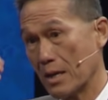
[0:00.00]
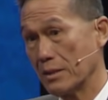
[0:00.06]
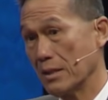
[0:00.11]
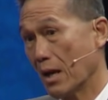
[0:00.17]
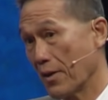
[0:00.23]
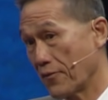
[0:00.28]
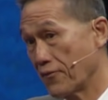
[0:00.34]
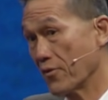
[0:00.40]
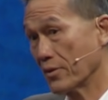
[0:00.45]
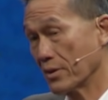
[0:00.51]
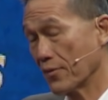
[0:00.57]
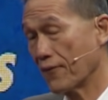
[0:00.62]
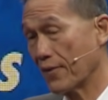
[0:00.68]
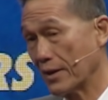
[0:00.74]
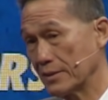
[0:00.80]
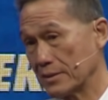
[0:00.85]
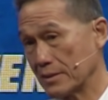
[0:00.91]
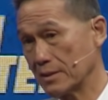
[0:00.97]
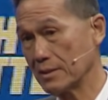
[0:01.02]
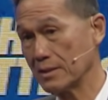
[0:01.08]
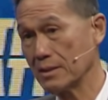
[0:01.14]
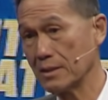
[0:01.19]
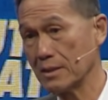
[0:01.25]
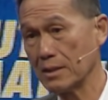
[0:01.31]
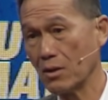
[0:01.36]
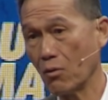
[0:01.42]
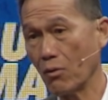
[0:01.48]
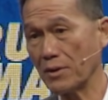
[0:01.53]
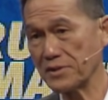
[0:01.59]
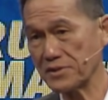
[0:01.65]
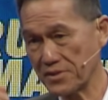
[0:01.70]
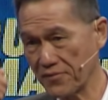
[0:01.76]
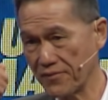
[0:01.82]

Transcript: Now, if you're the father, what is